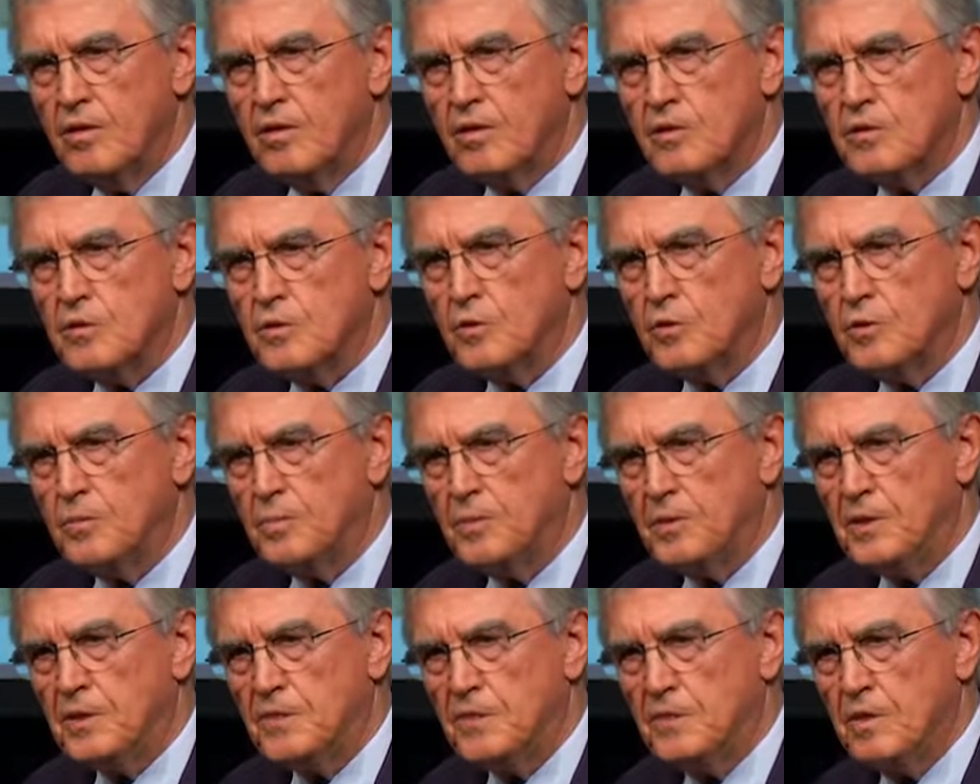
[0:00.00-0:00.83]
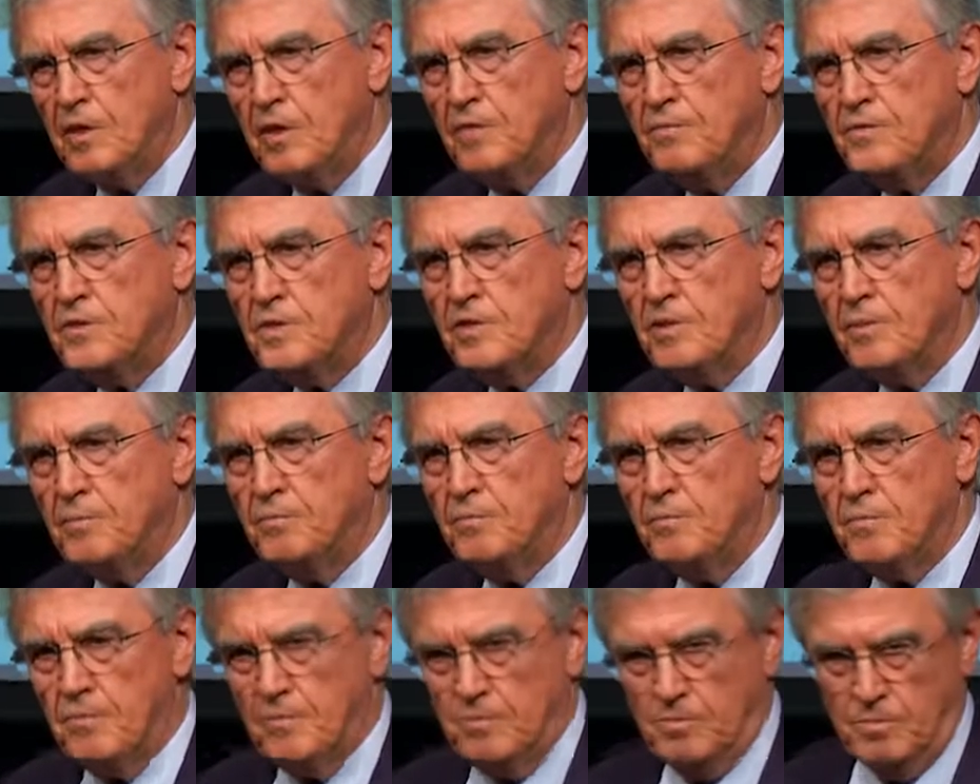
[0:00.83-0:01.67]
so it preserves the
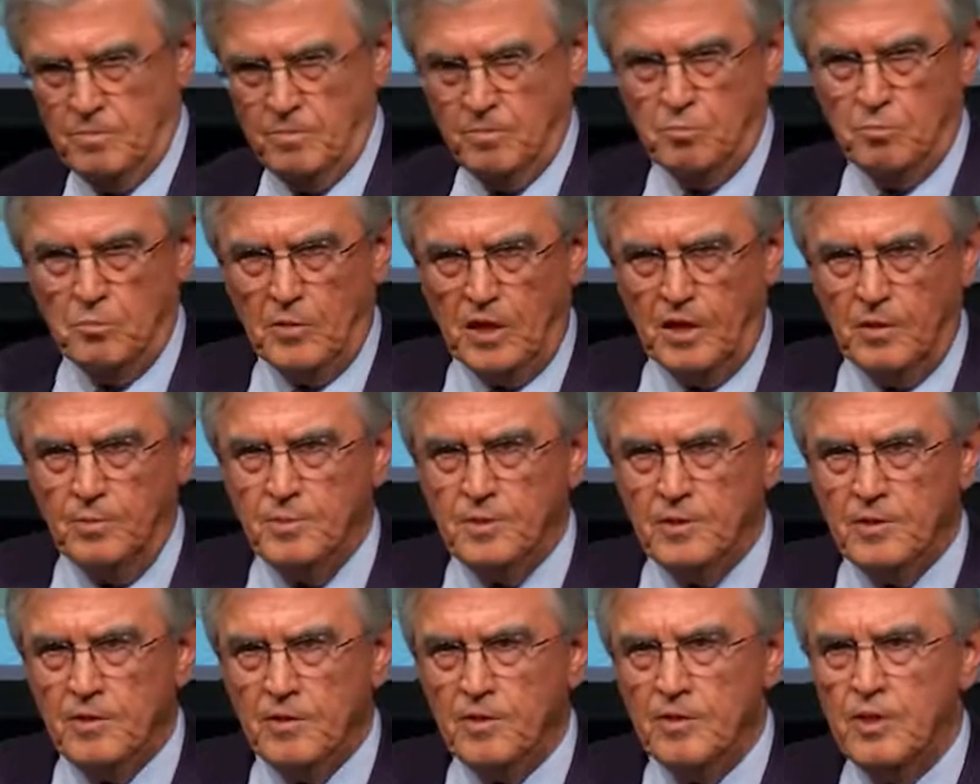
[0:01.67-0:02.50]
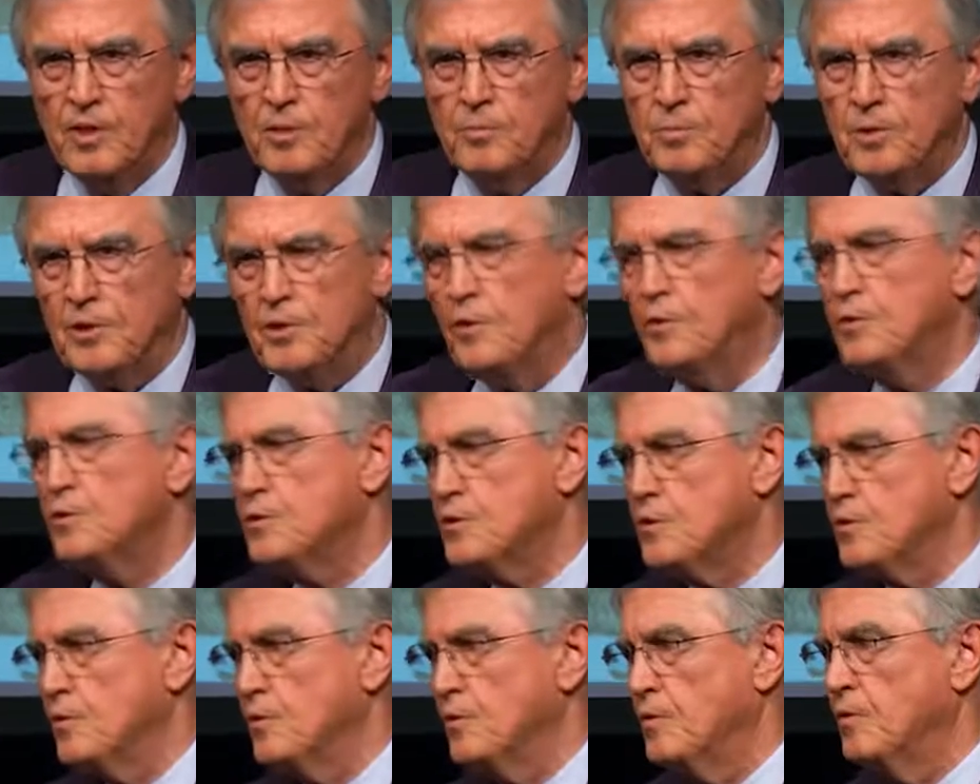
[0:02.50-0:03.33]
marble, but
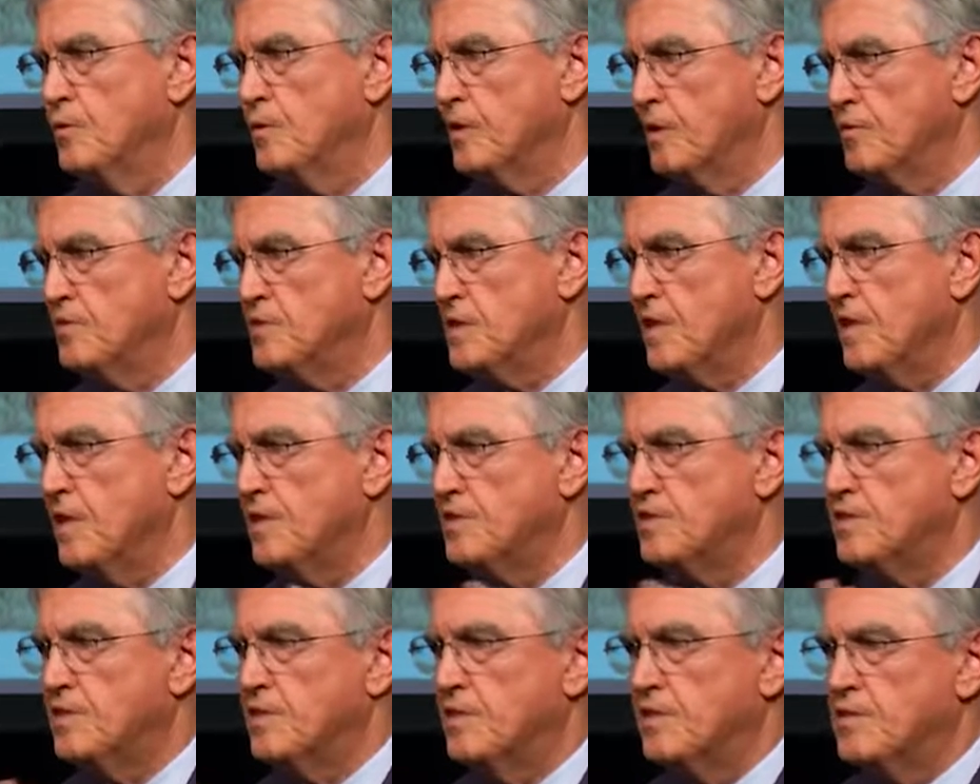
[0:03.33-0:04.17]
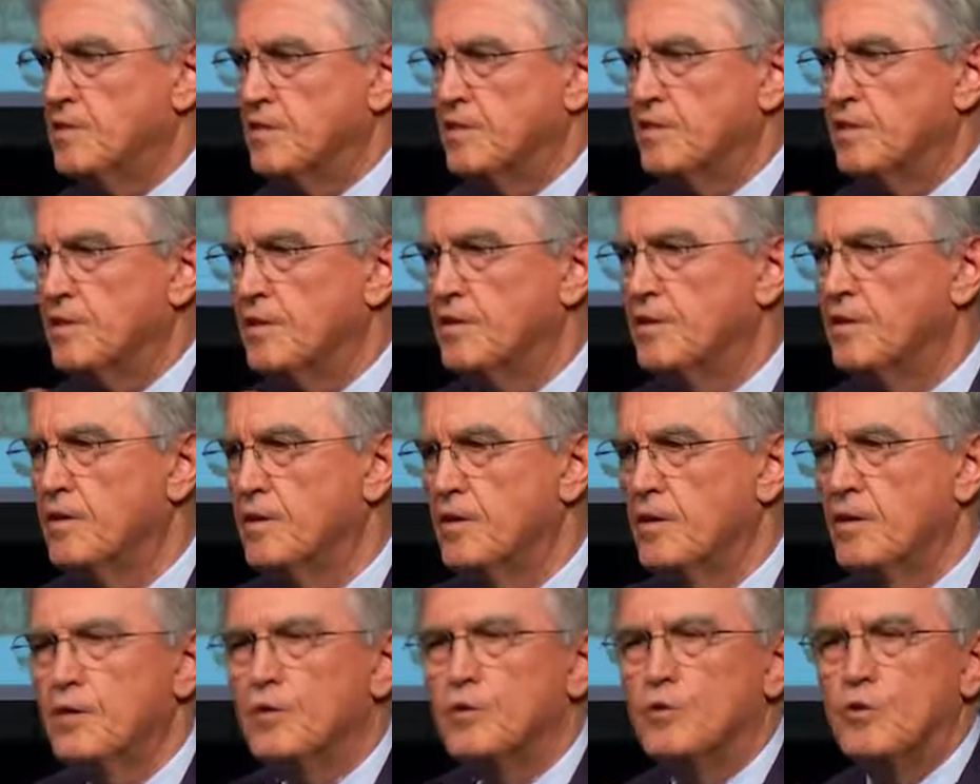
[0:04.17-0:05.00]
also gives elasticity
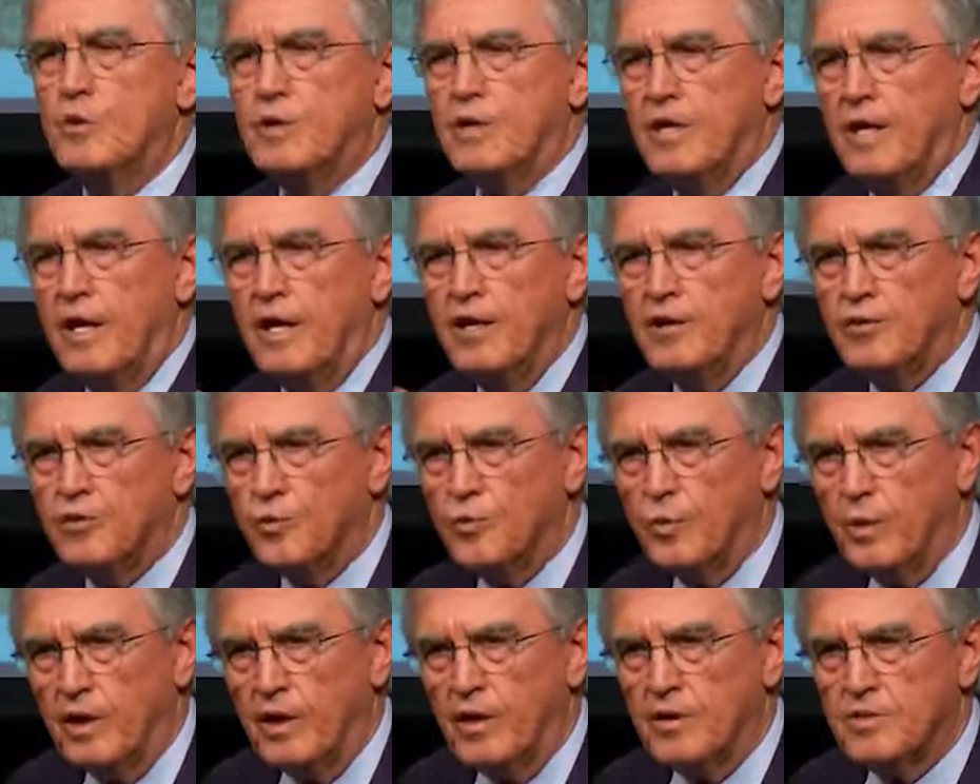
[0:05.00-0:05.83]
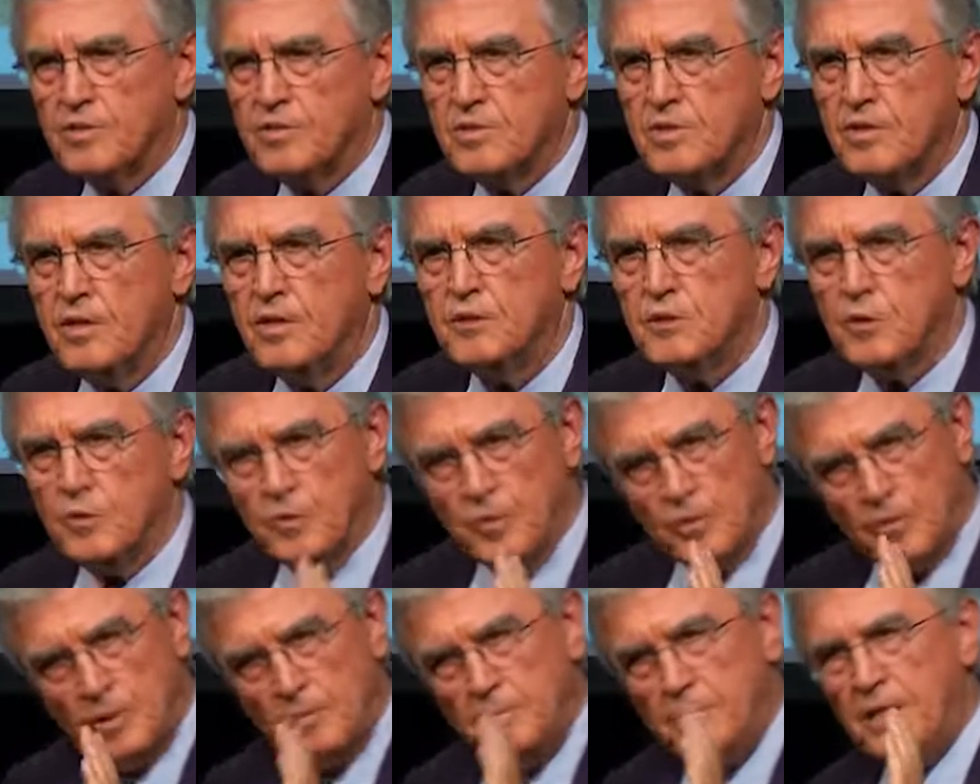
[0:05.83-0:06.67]
during earthquakes. So
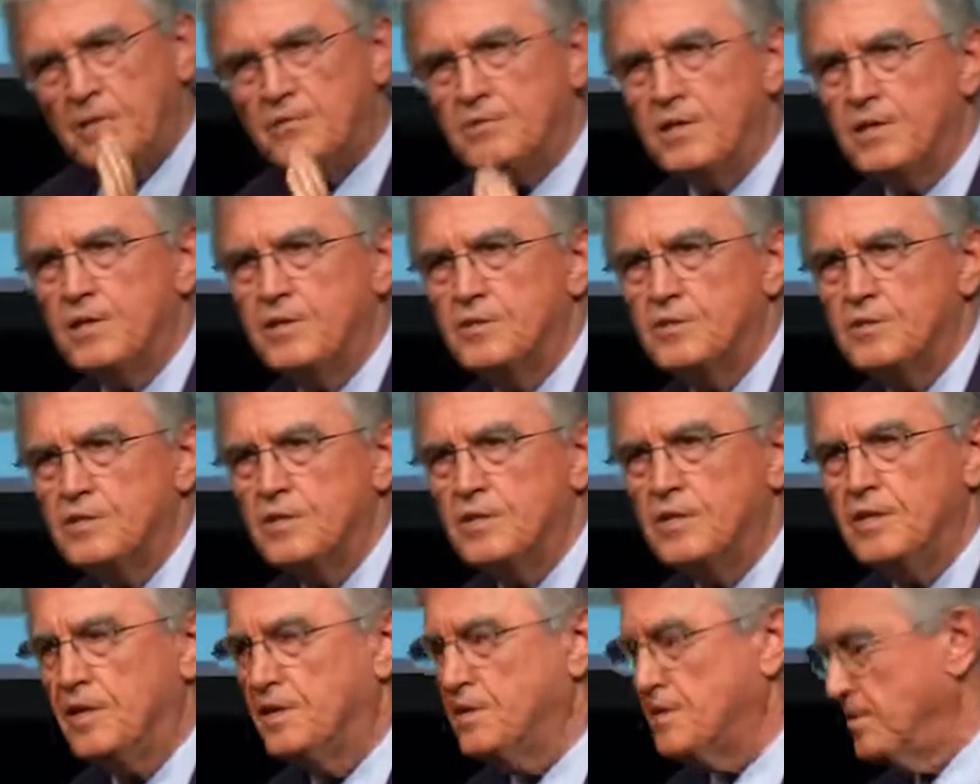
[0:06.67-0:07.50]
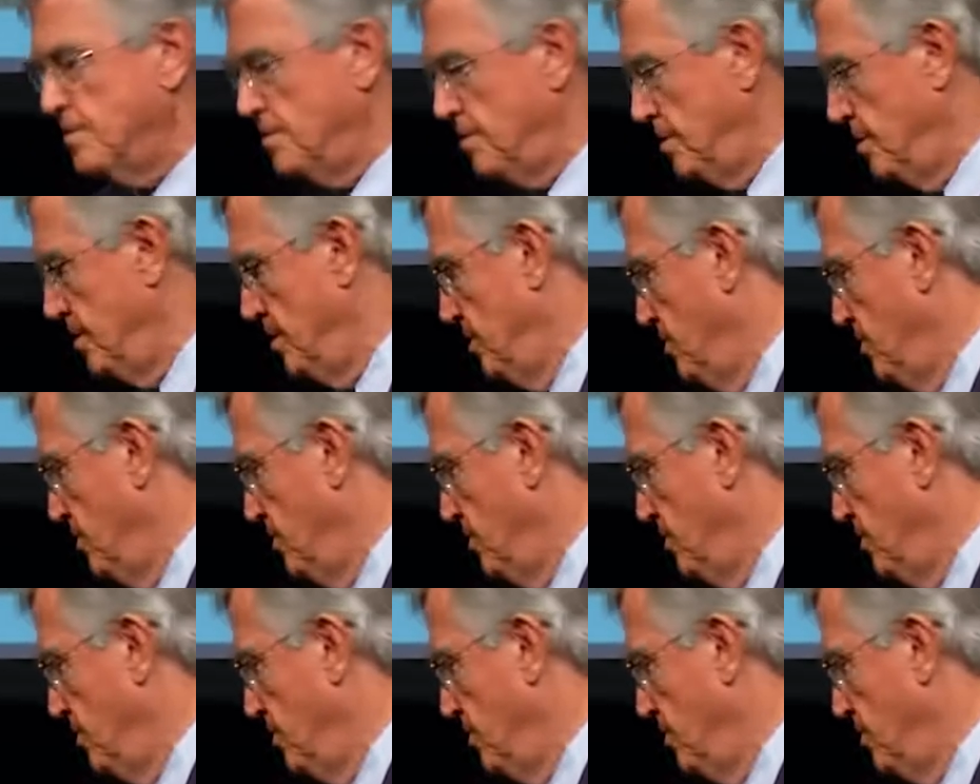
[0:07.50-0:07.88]
they were better engineers.